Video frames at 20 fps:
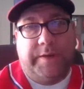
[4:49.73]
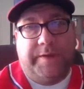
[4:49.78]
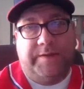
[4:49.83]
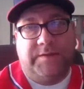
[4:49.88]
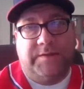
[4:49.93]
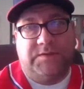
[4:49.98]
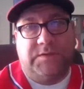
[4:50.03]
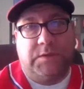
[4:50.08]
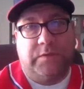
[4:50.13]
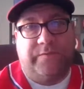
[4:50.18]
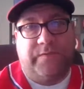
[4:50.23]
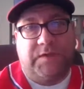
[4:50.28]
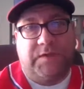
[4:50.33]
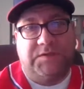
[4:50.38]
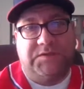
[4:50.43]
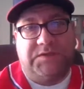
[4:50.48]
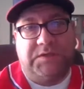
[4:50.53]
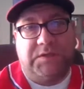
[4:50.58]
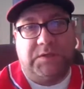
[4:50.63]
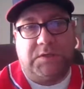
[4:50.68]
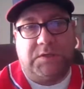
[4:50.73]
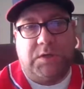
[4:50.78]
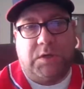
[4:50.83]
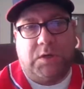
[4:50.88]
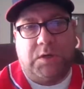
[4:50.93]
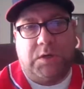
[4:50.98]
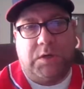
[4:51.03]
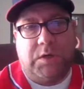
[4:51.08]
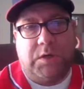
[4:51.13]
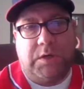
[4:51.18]
And so if they see a
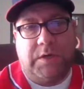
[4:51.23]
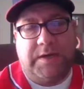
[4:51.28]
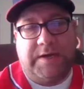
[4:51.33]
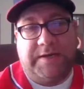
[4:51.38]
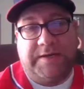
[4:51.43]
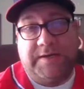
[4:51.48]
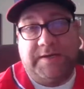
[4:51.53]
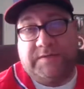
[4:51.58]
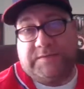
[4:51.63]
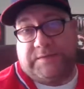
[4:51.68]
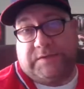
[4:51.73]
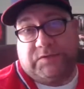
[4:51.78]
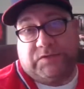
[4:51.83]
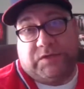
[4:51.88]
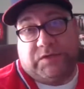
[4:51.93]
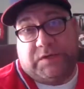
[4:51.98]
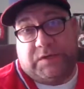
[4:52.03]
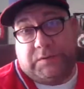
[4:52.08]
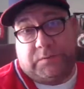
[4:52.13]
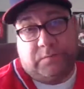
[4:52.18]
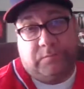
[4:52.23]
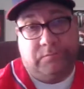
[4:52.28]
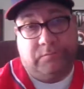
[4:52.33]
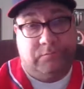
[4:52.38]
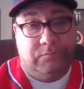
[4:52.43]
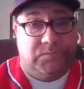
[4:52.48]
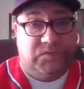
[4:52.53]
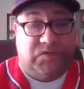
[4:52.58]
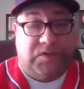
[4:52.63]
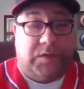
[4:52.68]
card, and I guess they check
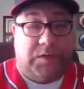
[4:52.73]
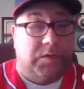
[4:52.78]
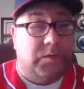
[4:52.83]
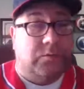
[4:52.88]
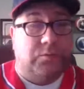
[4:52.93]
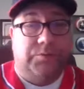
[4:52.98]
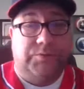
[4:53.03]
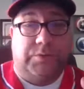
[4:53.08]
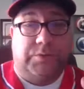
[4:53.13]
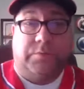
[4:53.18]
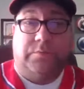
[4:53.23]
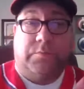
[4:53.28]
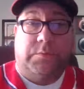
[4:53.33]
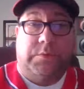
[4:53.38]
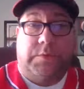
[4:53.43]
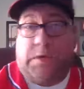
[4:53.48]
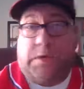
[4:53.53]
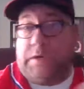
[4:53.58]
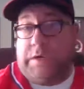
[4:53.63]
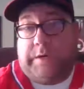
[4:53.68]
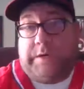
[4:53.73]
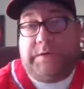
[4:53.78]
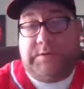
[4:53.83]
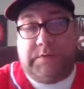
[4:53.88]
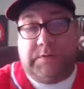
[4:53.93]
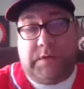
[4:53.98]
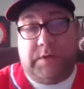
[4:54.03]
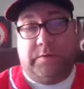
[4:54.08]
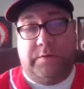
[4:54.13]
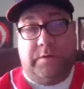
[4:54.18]
sales, or I
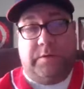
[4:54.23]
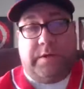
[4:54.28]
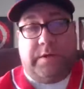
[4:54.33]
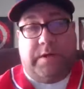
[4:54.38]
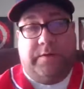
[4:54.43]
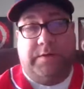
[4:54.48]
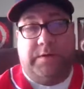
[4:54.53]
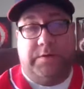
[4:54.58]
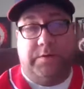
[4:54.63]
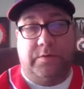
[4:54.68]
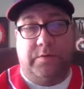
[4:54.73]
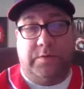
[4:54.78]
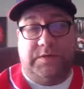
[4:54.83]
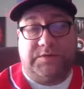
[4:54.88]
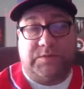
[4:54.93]
guess I don't know how they do it.